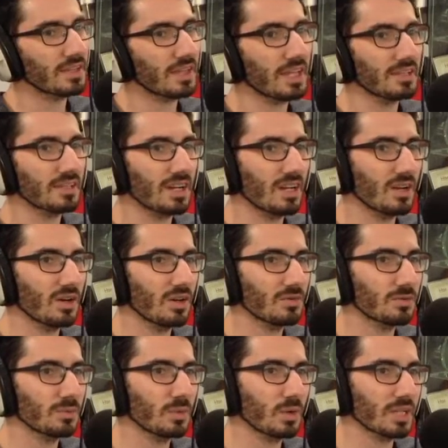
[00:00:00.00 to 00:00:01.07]
think a lot
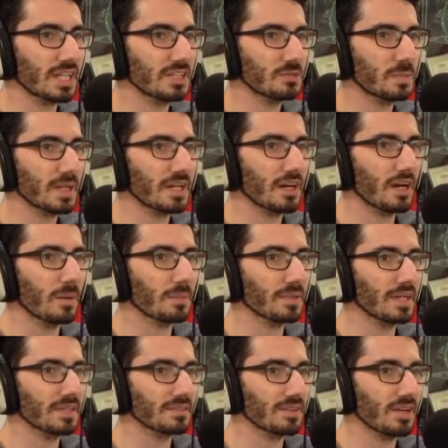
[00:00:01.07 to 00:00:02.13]
of what kids pick
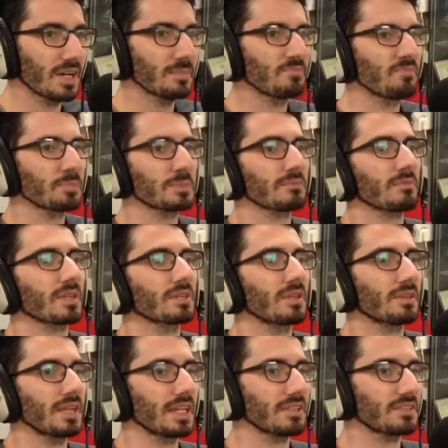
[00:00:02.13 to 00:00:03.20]
up is the
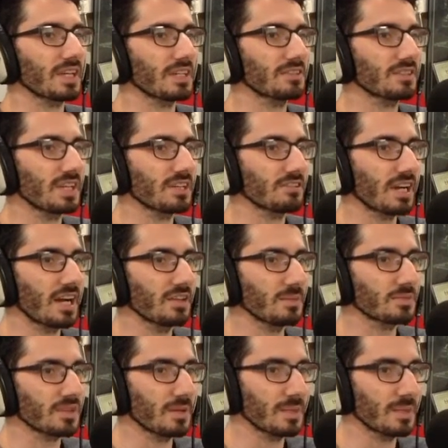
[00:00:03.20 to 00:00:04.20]
things they see around them.